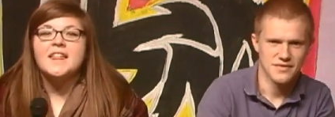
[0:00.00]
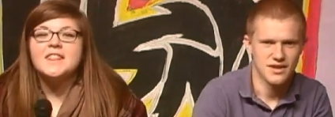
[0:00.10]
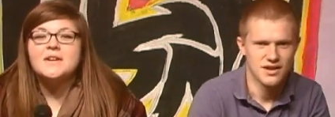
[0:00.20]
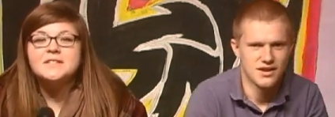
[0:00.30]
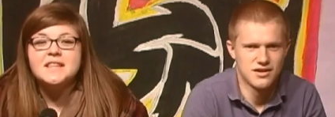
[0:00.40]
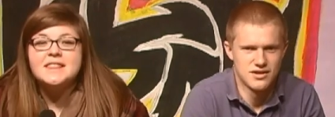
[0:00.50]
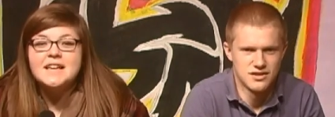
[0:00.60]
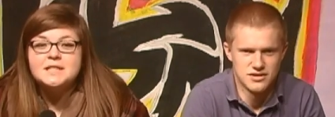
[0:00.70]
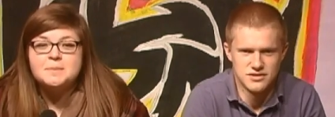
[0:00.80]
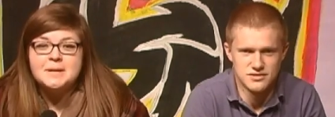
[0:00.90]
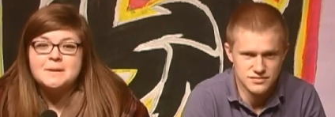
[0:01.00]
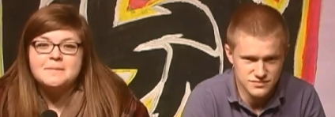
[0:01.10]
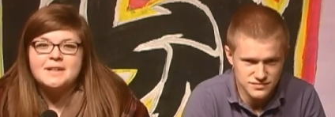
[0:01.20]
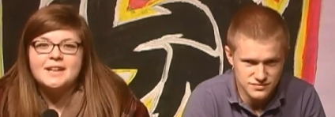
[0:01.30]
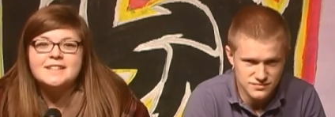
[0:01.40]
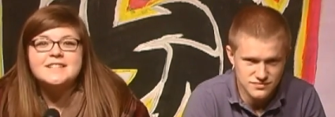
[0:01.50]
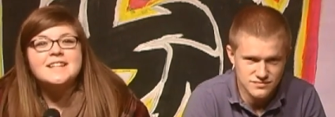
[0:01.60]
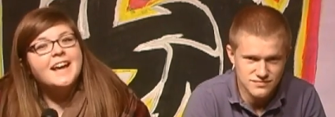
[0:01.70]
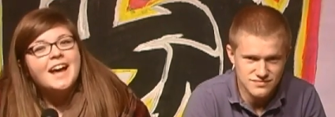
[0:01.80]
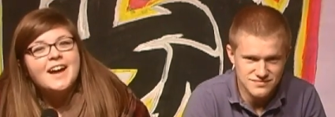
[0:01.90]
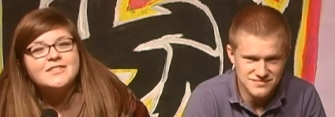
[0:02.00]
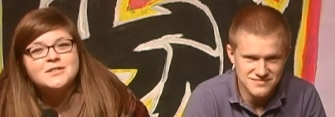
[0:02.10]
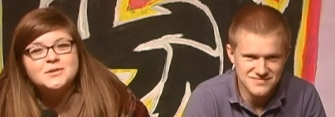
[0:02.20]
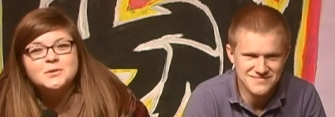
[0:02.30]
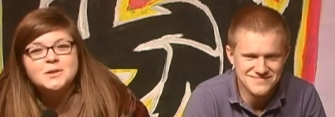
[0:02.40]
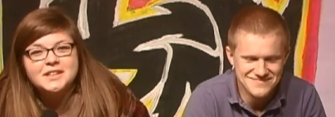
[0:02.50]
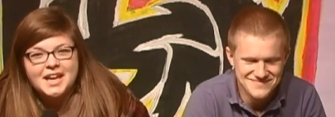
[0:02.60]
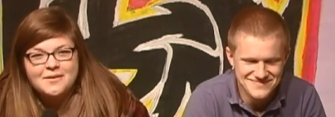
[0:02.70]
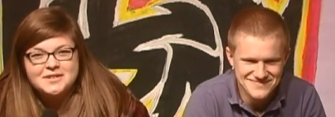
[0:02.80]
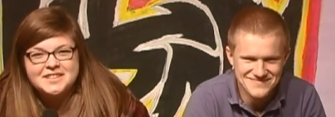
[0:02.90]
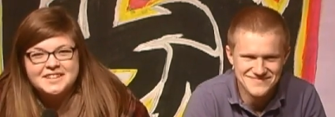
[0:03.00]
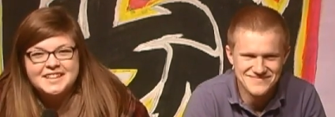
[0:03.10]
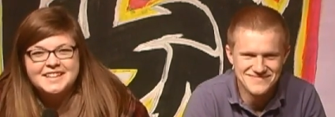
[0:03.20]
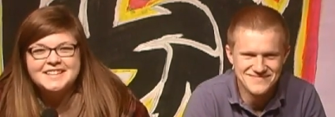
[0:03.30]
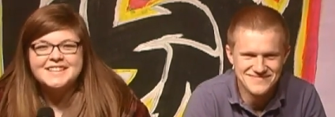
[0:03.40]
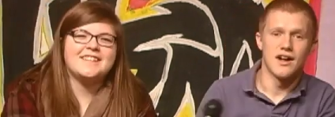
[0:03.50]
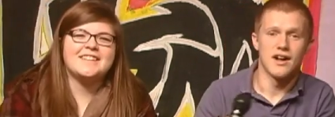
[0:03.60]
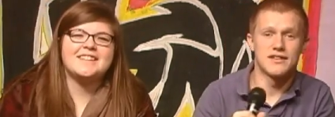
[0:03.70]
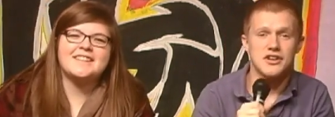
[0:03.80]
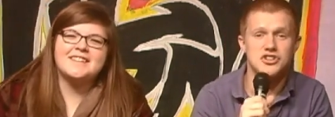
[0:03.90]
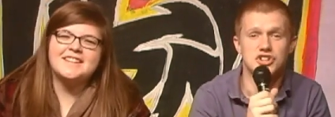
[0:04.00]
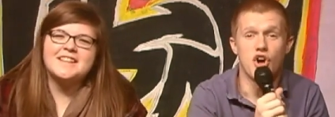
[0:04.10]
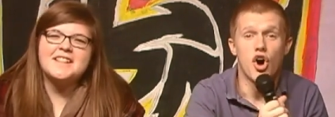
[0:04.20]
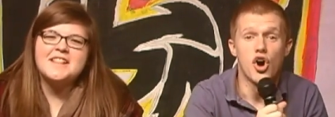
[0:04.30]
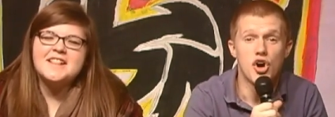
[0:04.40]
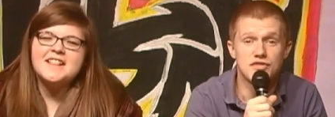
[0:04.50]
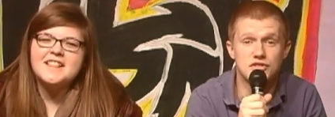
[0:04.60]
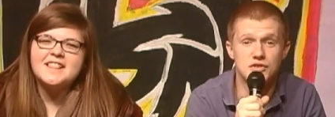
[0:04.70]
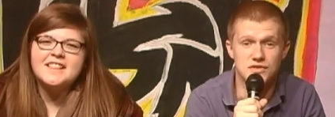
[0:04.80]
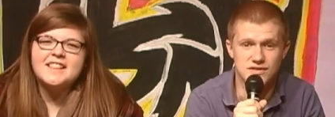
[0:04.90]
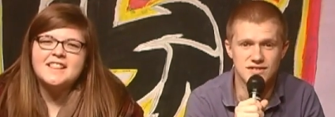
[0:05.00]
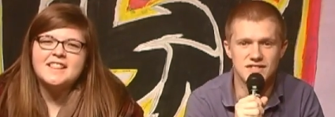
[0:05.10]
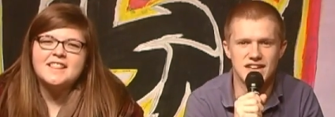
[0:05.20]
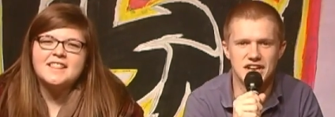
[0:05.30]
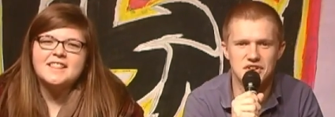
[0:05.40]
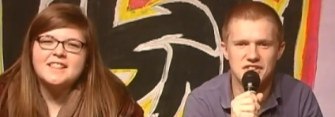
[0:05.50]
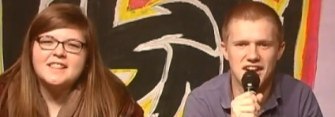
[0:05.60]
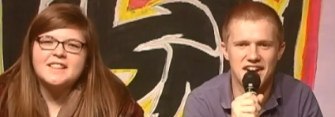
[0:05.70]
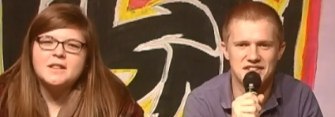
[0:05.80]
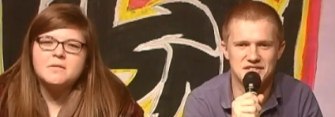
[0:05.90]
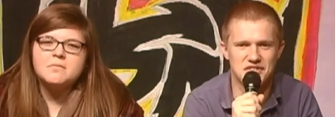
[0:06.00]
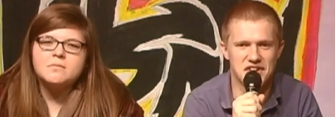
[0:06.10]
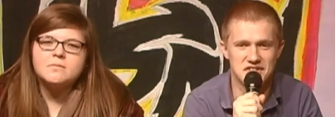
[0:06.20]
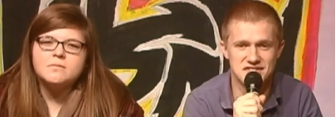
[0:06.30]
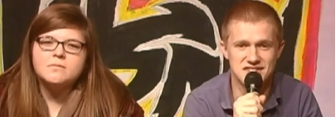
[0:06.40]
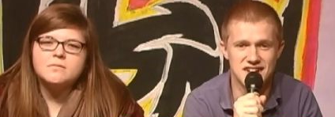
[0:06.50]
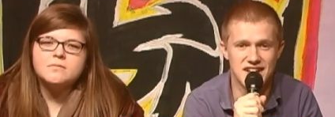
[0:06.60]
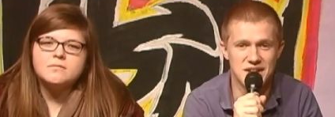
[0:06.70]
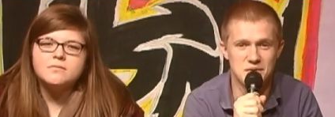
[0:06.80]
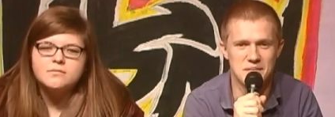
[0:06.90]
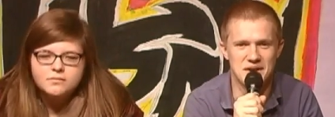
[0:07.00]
Speaker 1: There is a thespian meeting today after school in the cafeteria.
Speaker 2: Attention all students. The INTERalliance of Greater Cincinnati will be